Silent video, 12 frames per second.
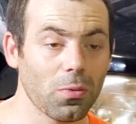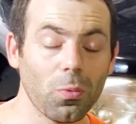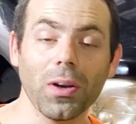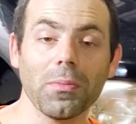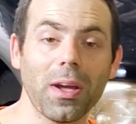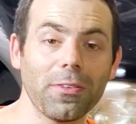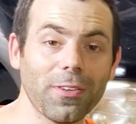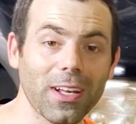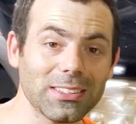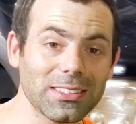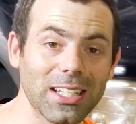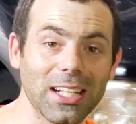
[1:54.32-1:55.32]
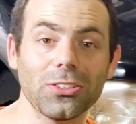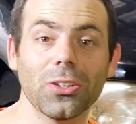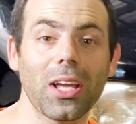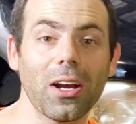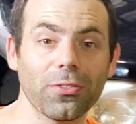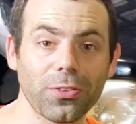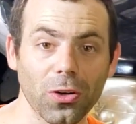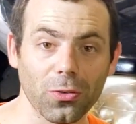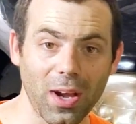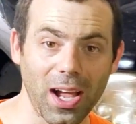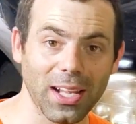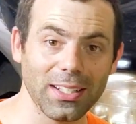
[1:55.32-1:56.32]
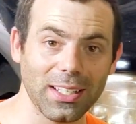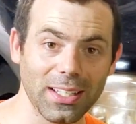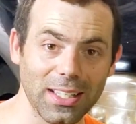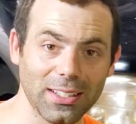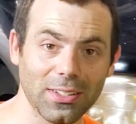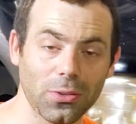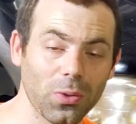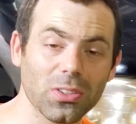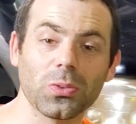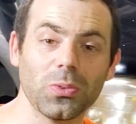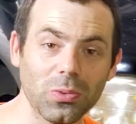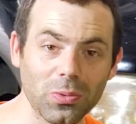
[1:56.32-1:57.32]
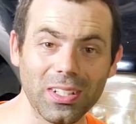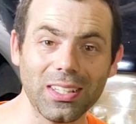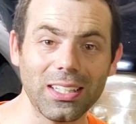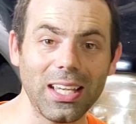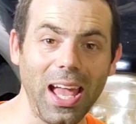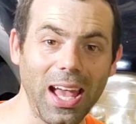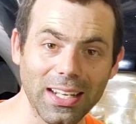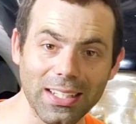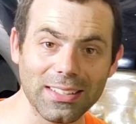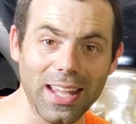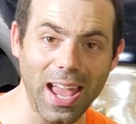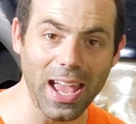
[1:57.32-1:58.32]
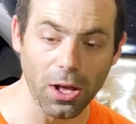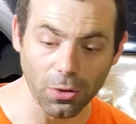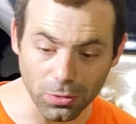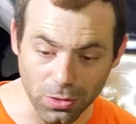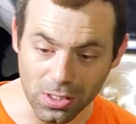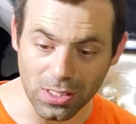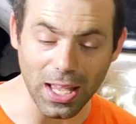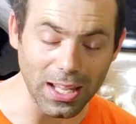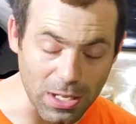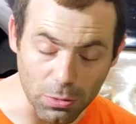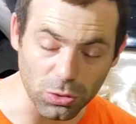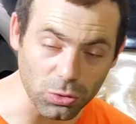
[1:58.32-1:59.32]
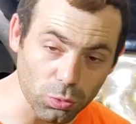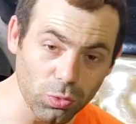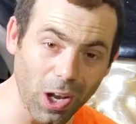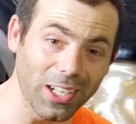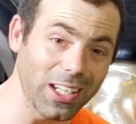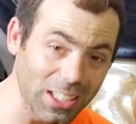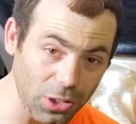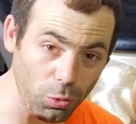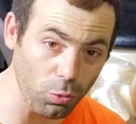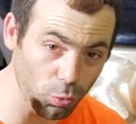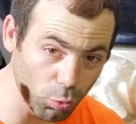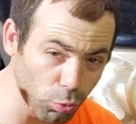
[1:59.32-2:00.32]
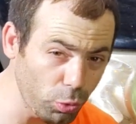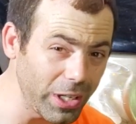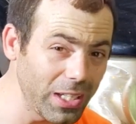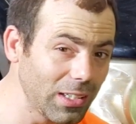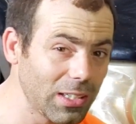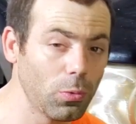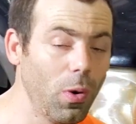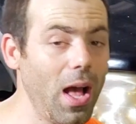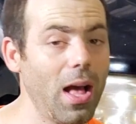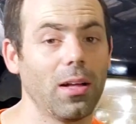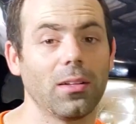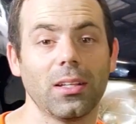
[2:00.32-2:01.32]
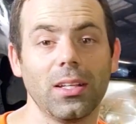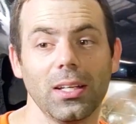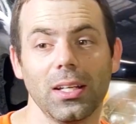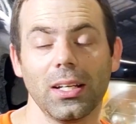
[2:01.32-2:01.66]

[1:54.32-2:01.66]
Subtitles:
one of my friends that I took out for a ride in it, once we really had it down and it was running really well,